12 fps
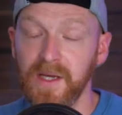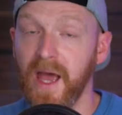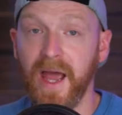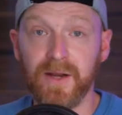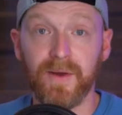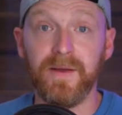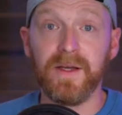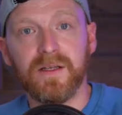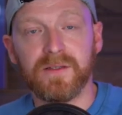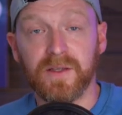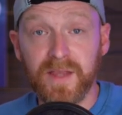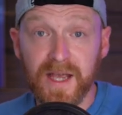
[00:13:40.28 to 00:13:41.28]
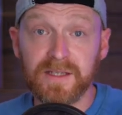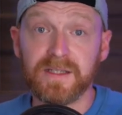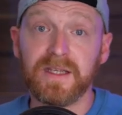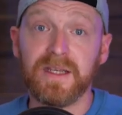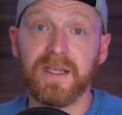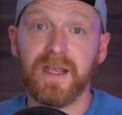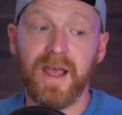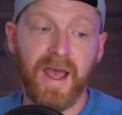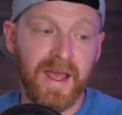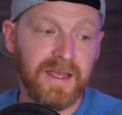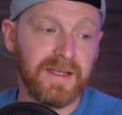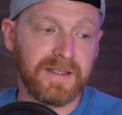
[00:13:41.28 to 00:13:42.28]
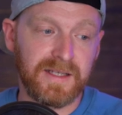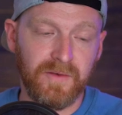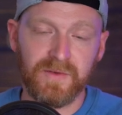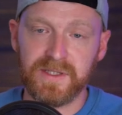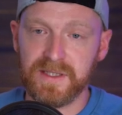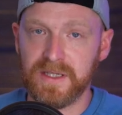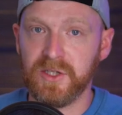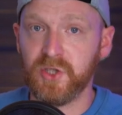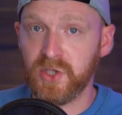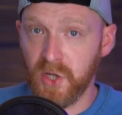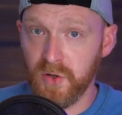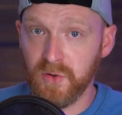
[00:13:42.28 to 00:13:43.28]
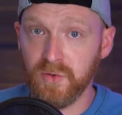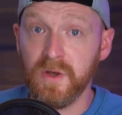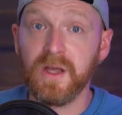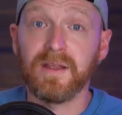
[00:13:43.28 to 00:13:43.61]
Anyway, so that's the A7C II.